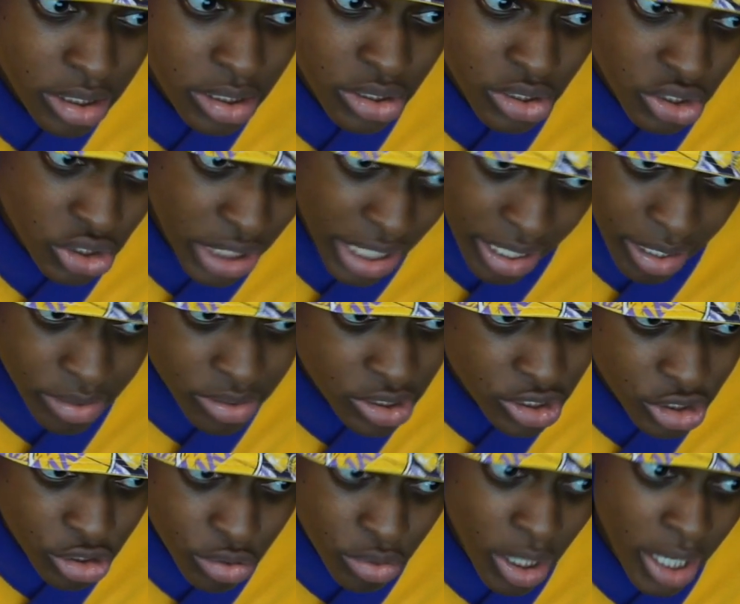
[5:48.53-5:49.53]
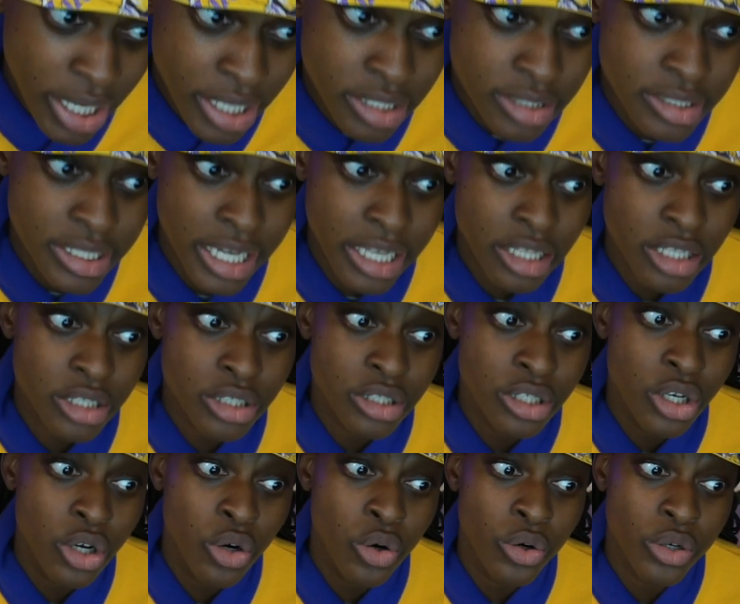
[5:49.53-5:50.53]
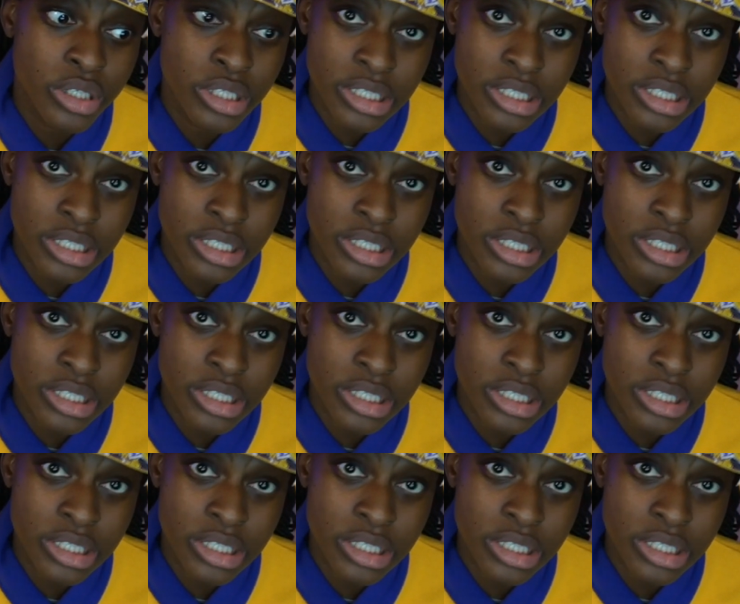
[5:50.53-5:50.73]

Shout outs to you, and Talen Horton